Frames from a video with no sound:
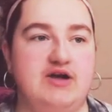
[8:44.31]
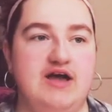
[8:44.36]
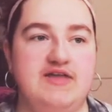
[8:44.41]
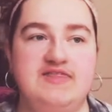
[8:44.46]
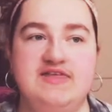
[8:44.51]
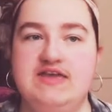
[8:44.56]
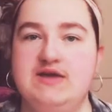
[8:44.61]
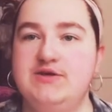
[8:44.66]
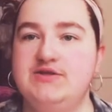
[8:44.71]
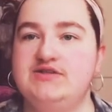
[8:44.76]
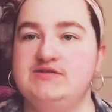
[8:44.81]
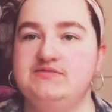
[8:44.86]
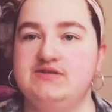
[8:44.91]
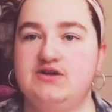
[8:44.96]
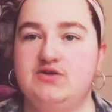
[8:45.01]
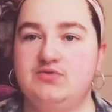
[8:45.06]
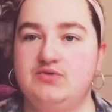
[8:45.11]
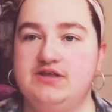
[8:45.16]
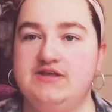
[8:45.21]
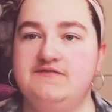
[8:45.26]
I think he seems
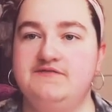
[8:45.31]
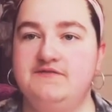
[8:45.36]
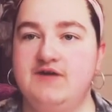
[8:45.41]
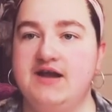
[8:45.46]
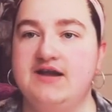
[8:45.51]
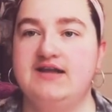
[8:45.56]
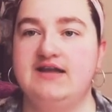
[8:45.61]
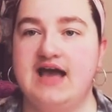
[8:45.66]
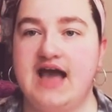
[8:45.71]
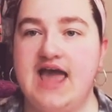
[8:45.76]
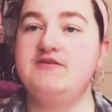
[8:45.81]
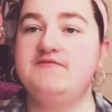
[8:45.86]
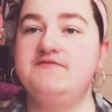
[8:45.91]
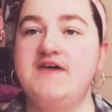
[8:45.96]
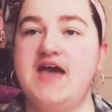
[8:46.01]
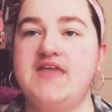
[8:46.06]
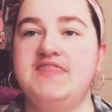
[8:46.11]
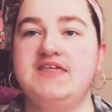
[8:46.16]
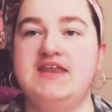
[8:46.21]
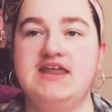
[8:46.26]
like a really fun guy. The
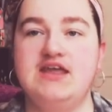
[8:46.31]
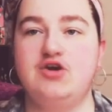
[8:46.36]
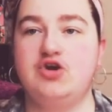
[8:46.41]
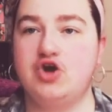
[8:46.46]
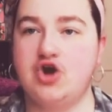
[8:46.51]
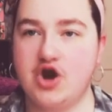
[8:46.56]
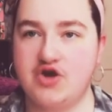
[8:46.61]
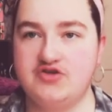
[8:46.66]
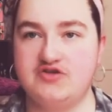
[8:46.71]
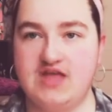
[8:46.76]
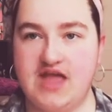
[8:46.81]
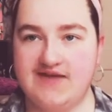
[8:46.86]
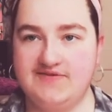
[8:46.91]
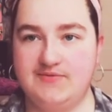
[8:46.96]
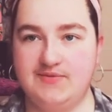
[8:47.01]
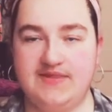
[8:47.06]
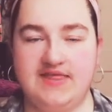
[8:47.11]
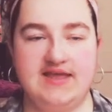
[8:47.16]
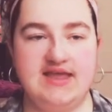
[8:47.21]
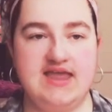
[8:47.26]
fact that he encourages
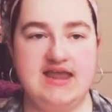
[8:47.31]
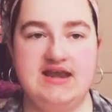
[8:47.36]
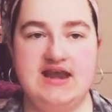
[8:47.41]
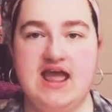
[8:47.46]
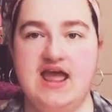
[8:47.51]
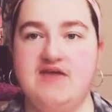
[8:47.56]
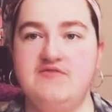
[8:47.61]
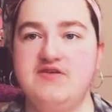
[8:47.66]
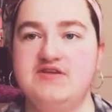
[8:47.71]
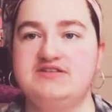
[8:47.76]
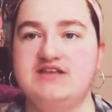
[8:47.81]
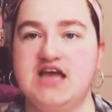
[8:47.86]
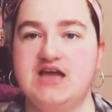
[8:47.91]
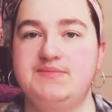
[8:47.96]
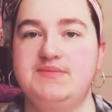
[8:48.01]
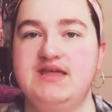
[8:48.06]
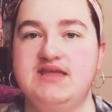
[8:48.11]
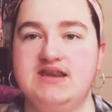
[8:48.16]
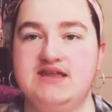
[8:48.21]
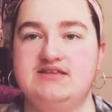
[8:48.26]
everyone, like every
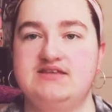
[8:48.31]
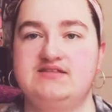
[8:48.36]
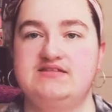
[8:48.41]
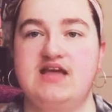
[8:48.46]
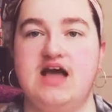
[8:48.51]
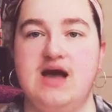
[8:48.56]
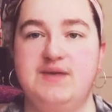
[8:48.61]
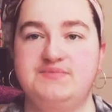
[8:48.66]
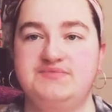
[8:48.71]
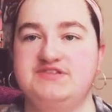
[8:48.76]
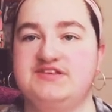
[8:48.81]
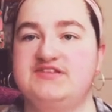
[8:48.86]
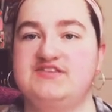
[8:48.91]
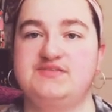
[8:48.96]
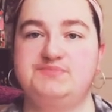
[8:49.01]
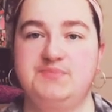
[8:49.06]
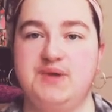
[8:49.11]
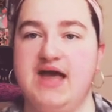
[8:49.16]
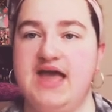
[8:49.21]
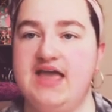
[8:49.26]
time Hinata's up to
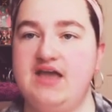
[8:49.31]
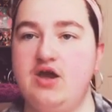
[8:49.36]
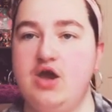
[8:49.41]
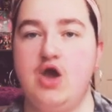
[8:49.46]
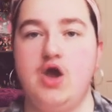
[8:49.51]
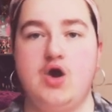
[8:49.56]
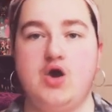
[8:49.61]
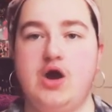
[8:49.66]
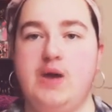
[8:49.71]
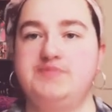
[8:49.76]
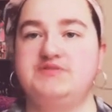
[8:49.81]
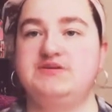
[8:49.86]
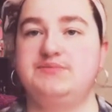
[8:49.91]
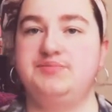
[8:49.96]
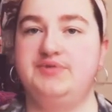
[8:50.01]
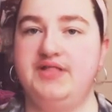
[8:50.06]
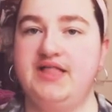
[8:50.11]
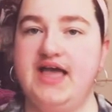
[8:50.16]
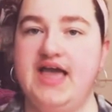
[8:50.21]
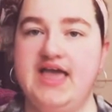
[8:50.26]
spike or up to
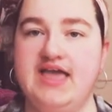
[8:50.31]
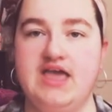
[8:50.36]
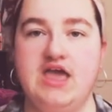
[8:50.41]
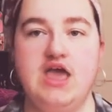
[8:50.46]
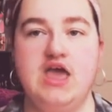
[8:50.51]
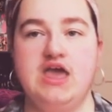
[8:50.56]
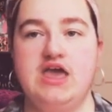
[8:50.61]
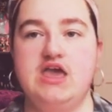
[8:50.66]
play,